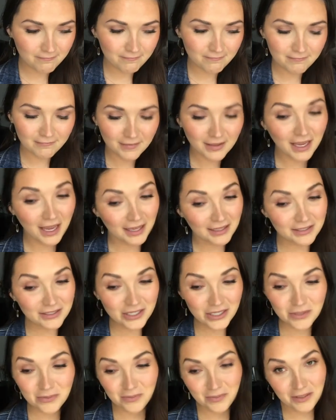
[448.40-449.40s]
Yeah,
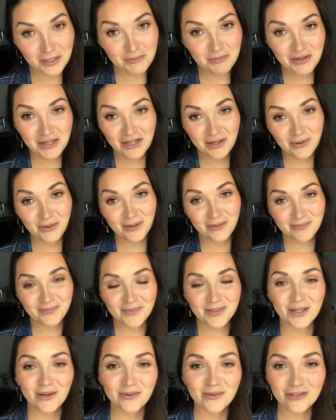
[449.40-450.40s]
it's pretty cool.
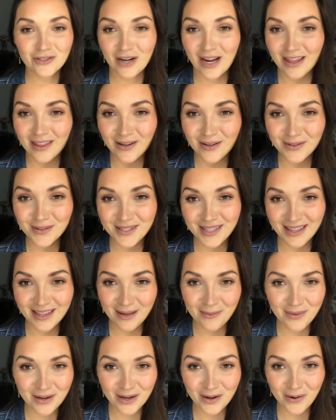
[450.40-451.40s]
So try those and let
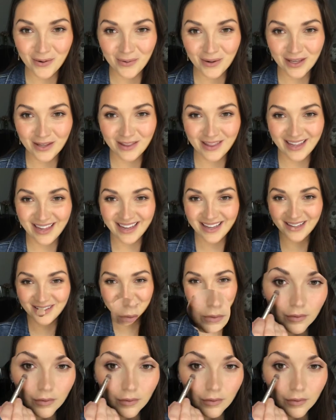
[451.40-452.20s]
me know what you think.